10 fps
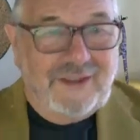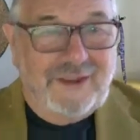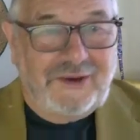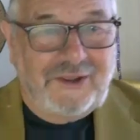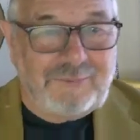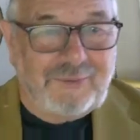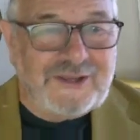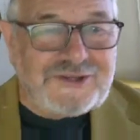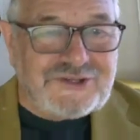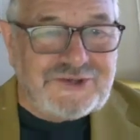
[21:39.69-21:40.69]
And I
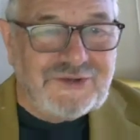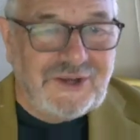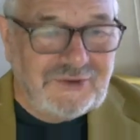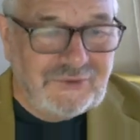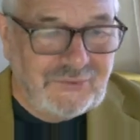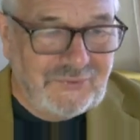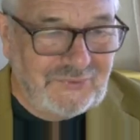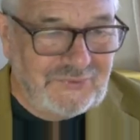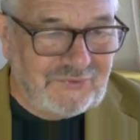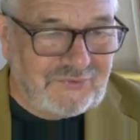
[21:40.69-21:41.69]
bless you and all
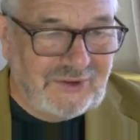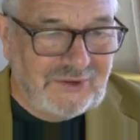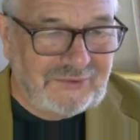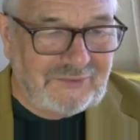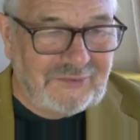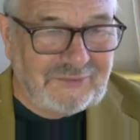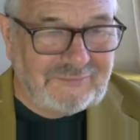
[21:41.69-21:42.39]
who sail in her.